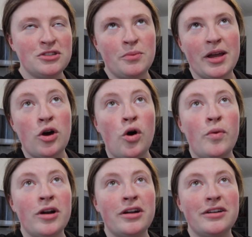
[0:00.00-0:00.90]
so my
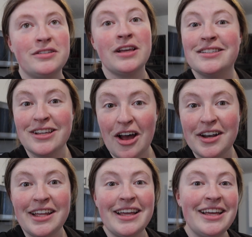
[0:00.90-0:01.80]
coworker's
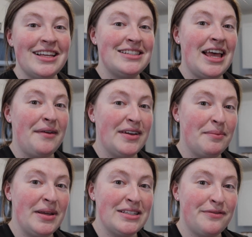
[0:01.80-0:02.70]
son is having
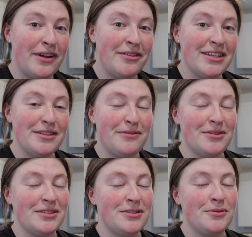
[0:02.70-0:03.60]
a pizza fundraiser
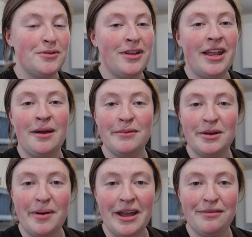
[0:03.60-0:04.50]
for school and I'm
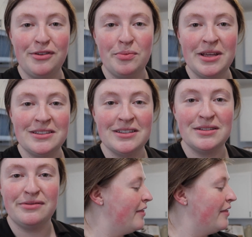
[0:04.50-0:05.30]
gonna buy a few pizzas.